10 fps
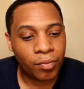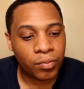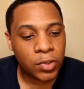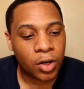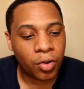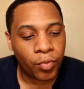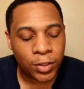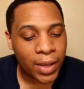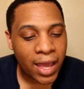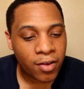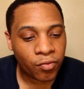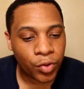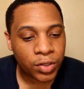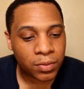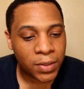you know, when you have
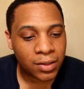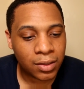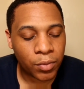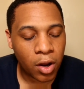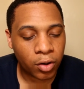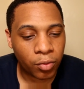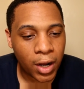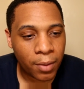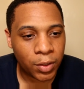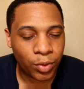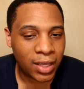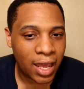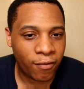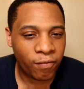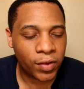Will Smith and Margot Robbie, where they
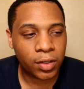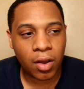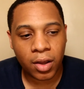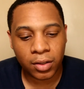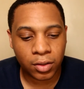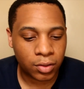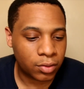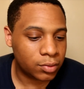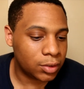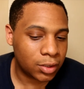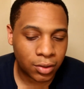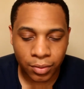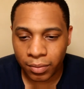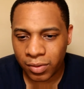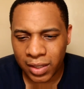have full-on little, you know,
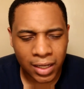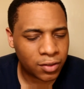things